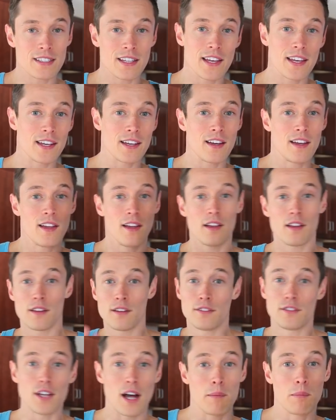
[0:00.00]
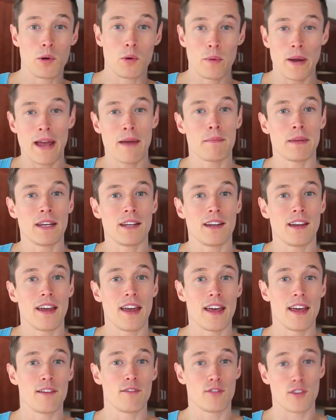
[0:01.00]
like double whammy.
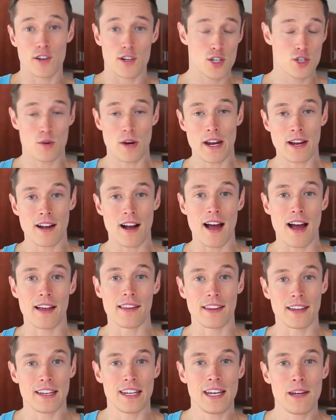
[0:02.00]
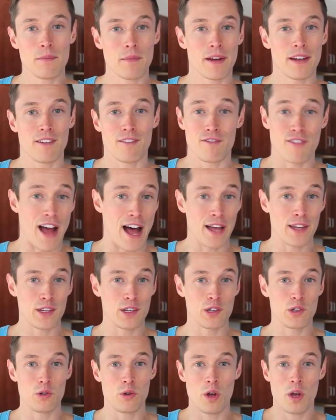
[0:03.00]
And for a straight guy, like he might
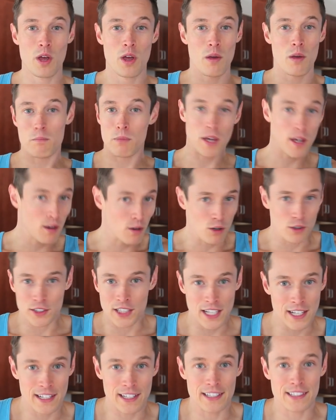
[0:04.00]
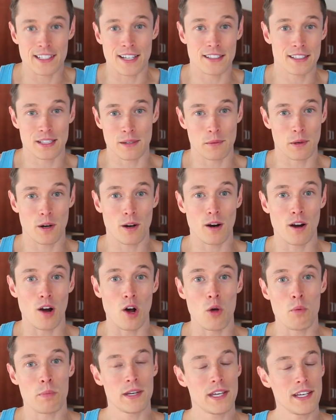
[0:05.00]
value big old titties on some
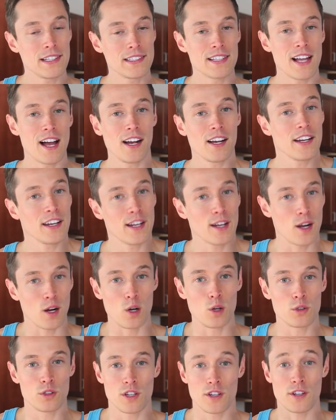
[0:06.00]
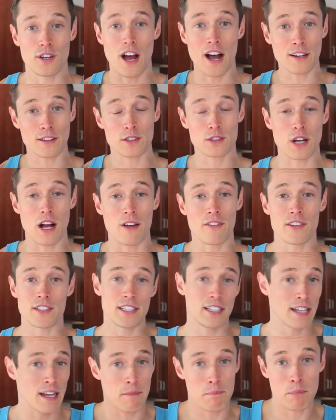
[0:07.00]
girl, but he's not gonna go to the doctor's office
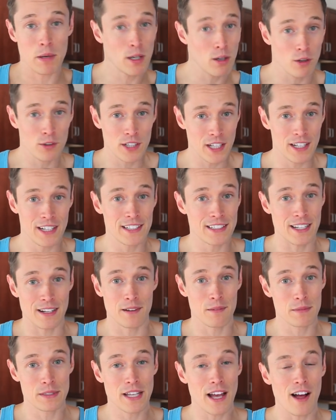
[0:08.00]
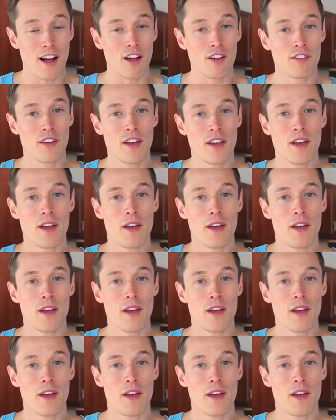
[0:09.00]
and get big old titties on himself